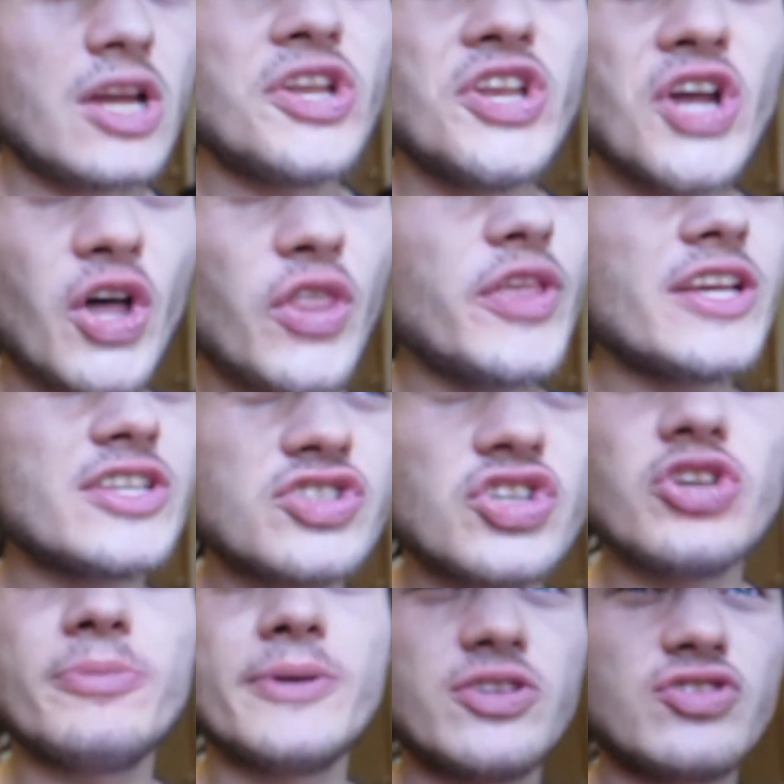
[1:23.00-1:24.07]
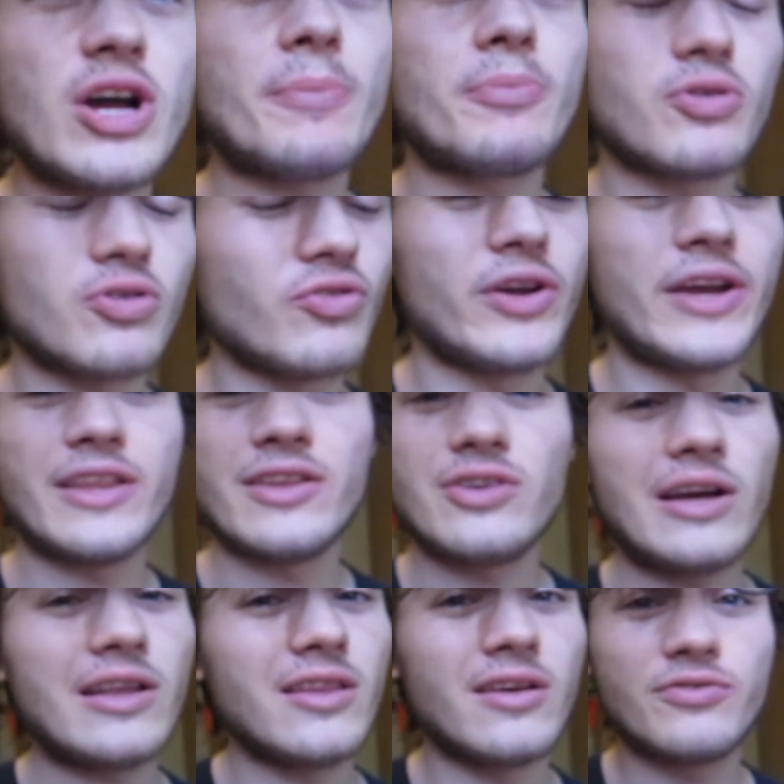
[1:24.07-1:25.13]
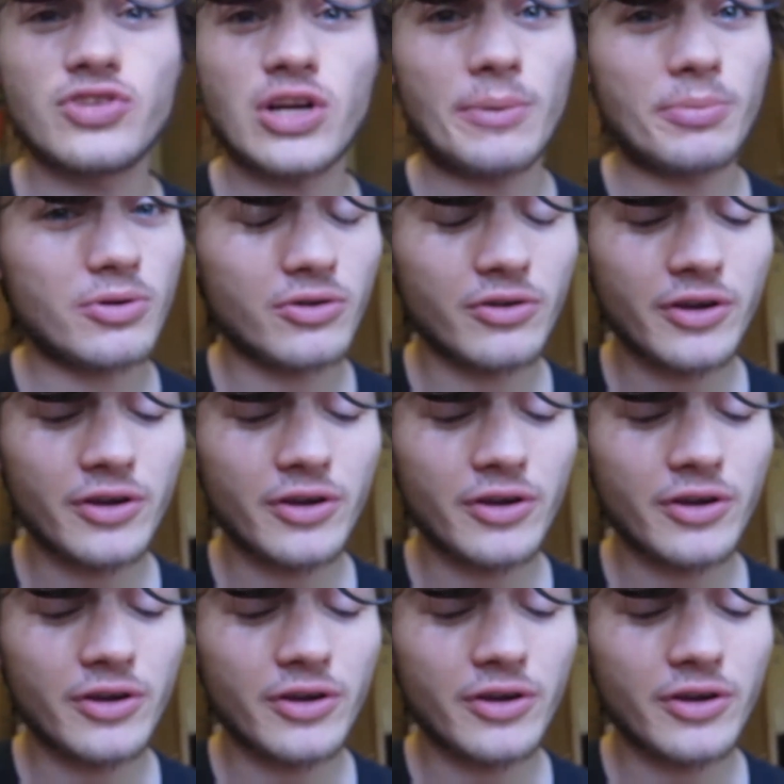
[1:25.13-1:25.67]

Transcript: Nothing is gonna beat Tropical Rain, though. I love Tropical